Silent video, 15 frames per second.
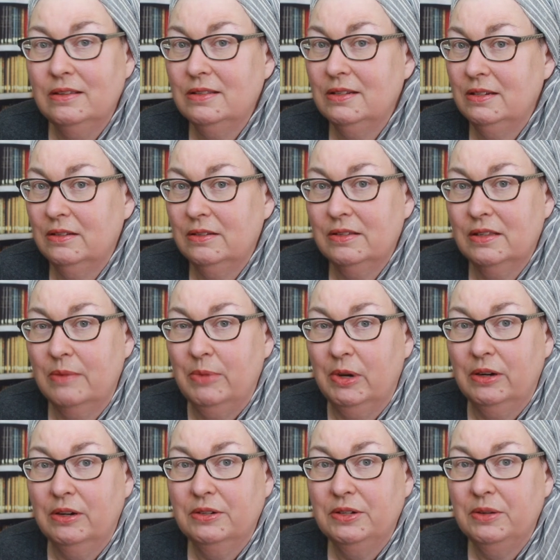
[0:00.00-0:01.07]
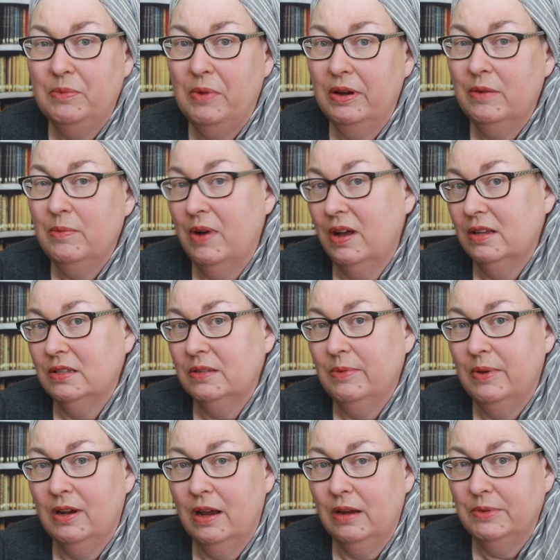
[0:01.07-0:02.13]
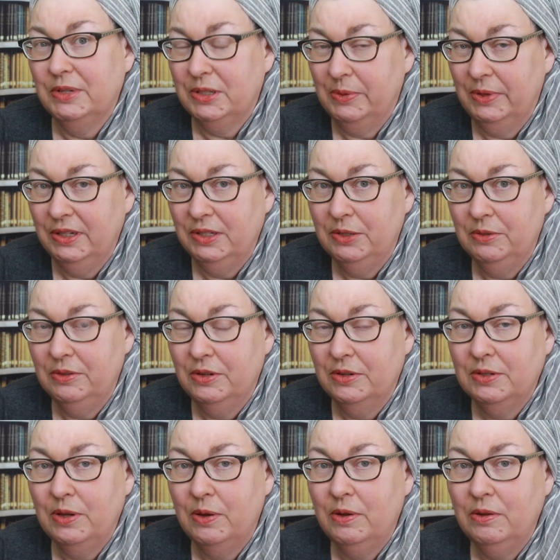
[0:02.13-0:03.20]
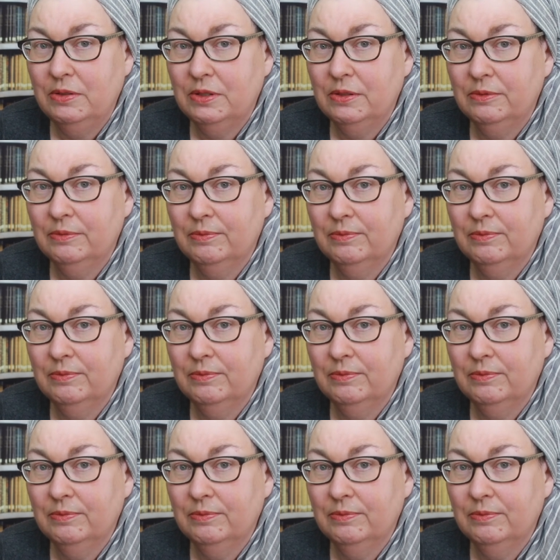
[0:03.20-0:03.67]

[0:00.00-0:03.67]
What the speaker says: is still similar to what it was when I was 22 years old.